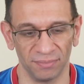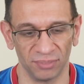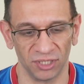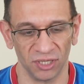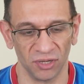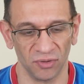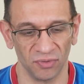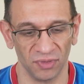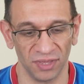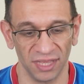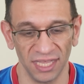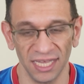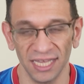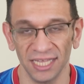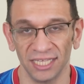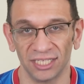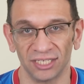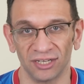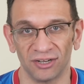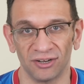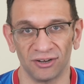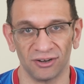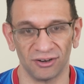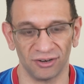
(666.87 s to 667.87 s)
So these
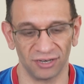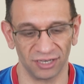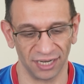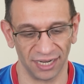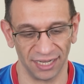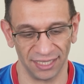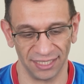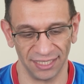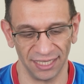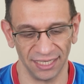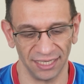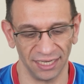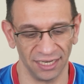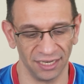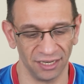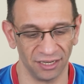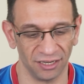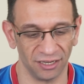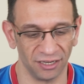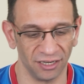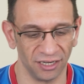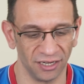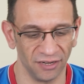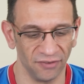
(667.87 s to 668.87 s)
are a
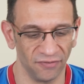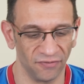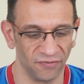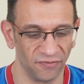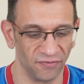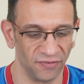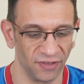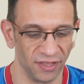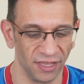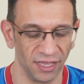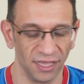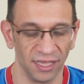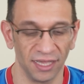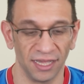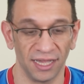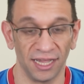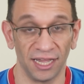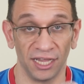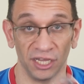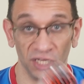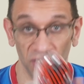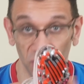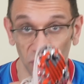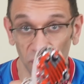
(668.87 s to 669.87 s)

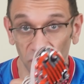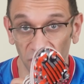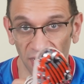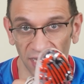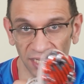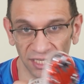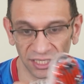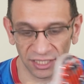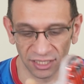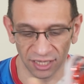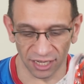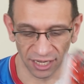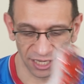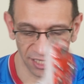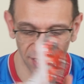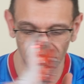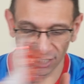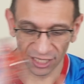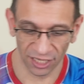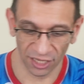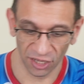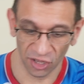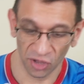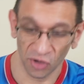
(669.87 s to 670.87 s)
10.5 UK size,